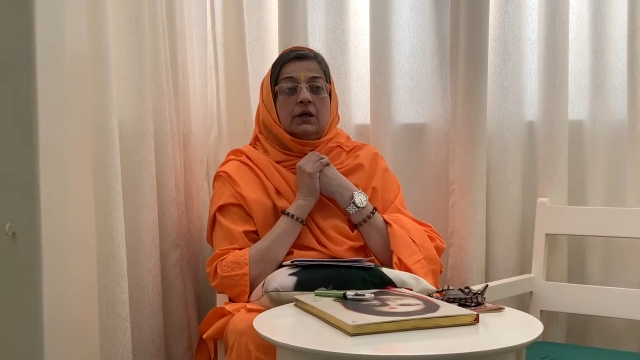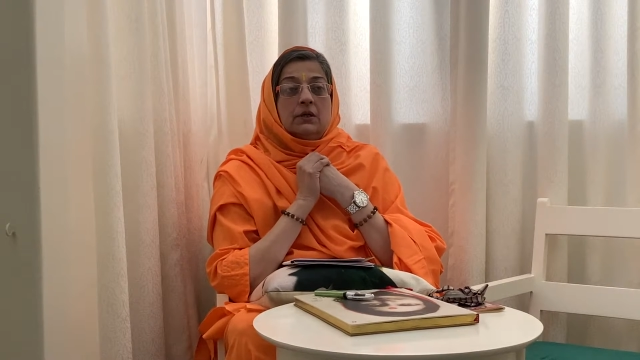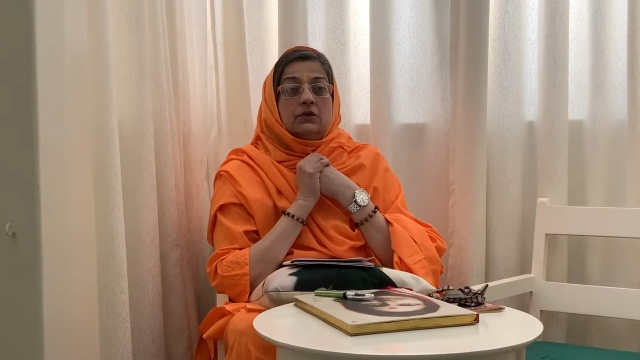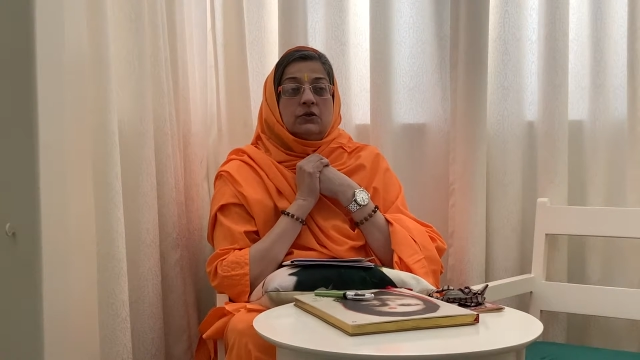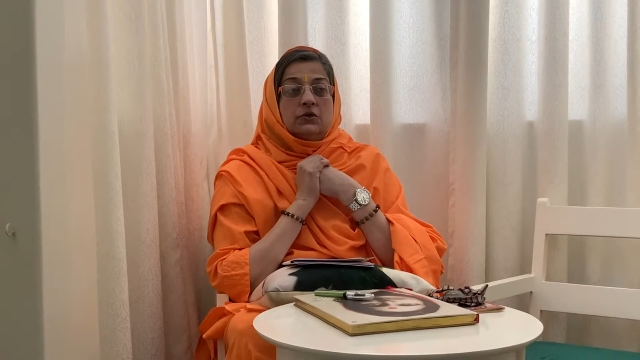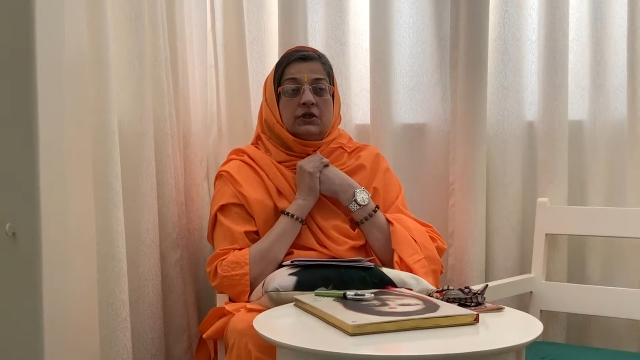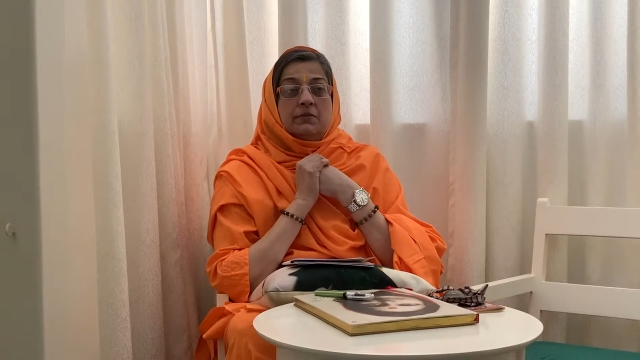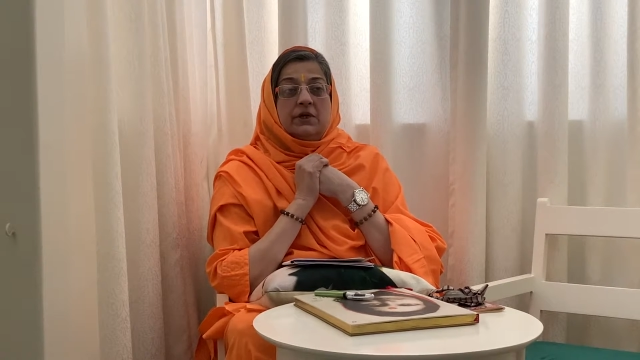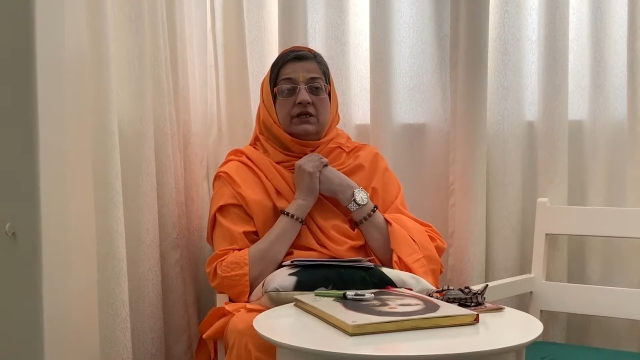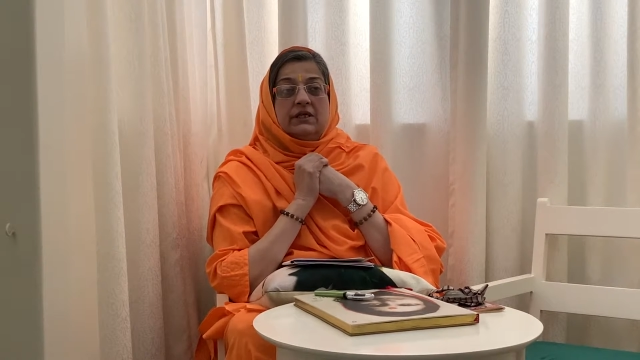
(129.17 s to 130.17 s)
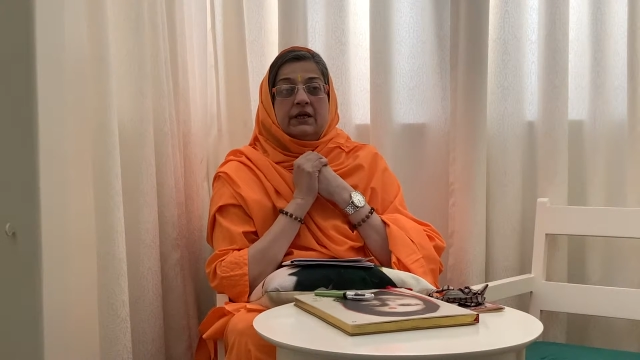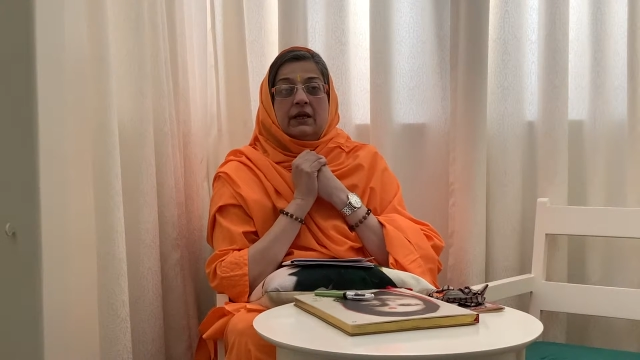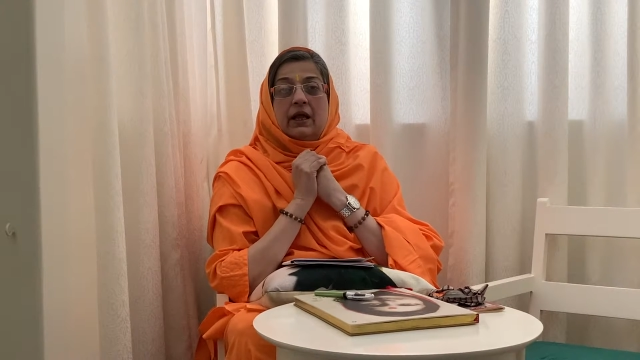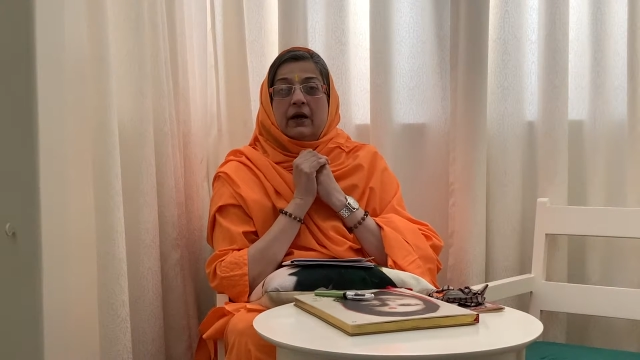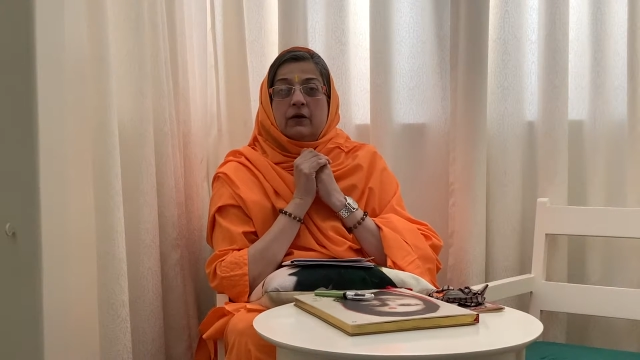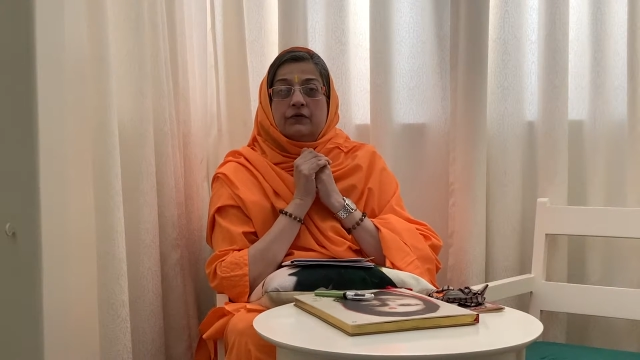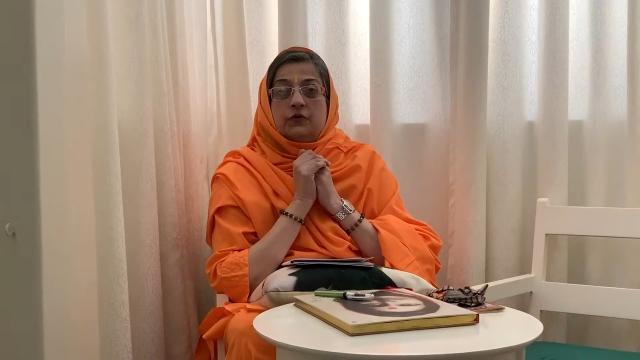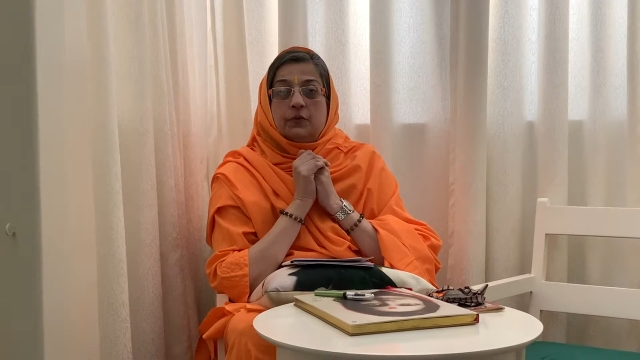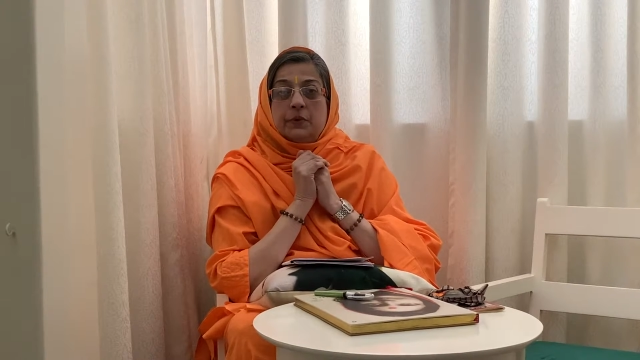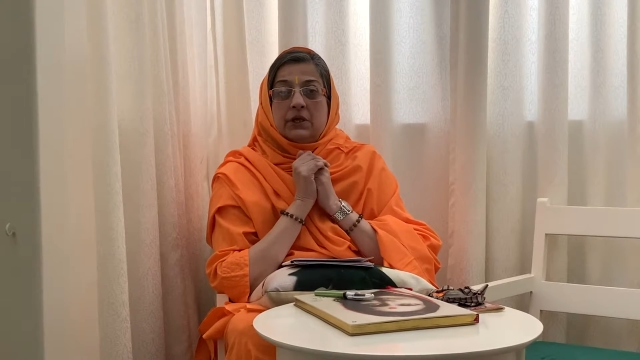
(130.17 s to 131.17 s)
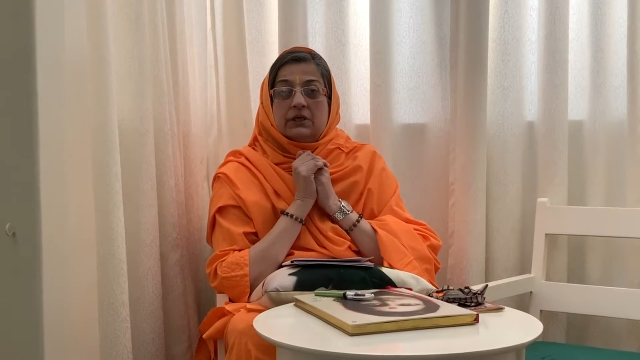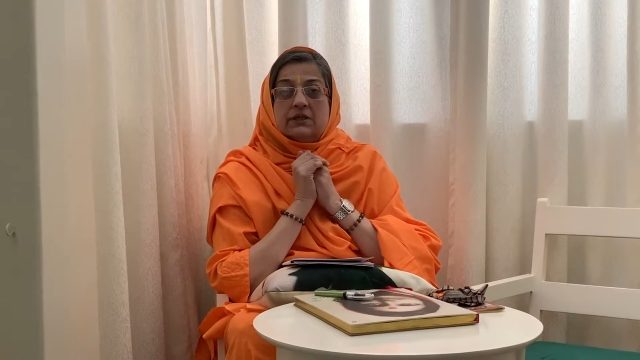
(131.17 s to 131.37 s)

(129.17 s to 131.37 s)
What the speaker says: So somebody said 1 lakh of rupees,